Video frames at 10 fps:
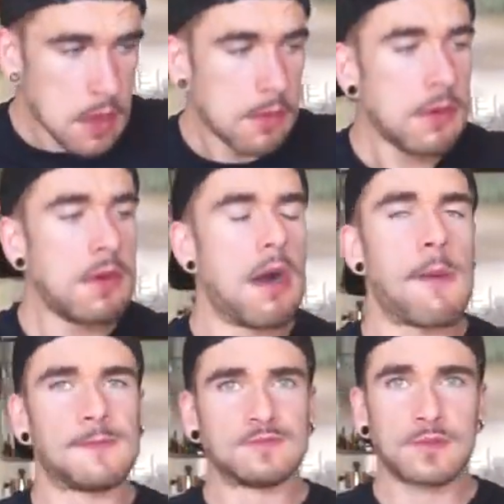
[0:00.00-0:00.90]
Woo!
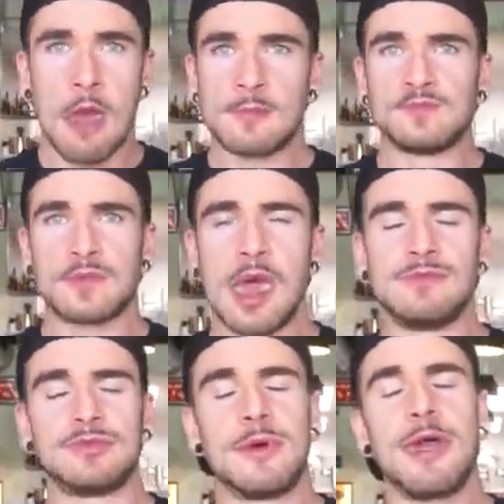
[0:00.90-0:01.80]

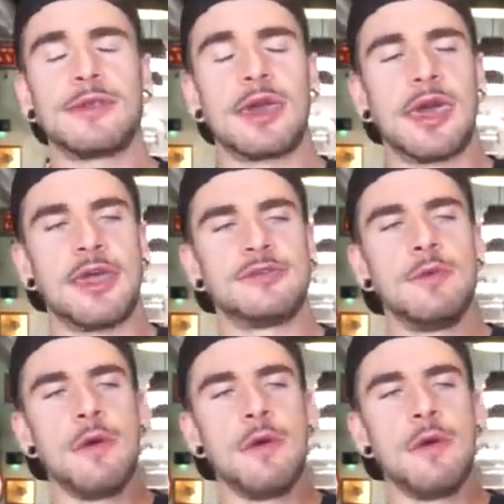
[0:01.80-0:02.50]
I'm sweating, guys.